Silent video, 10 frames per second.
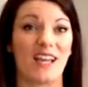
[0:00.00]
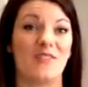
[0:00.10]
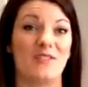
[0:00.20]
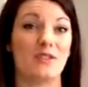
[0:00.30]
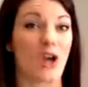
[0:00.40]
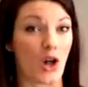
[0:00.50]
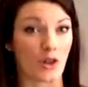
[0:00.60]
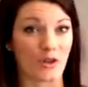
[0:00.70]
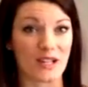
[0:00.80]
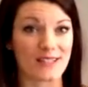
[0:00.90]
If you
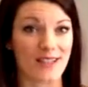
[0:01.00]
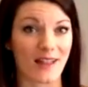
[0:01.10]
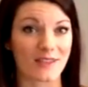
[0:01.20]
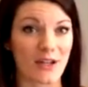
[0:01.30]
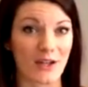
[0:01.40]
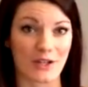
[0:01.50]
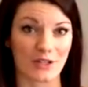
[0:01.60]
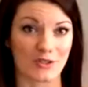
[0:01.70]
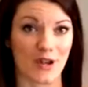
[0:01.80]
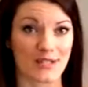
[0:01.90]
tolerate xylitol, you
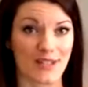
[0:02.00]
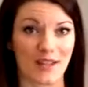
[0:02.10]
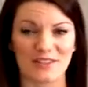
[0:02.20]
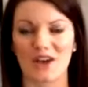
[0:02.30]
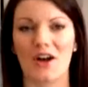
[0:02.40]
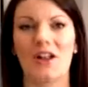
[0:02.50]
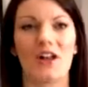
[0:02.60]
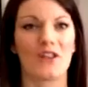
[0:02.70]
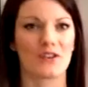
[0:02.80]
could try xylitol.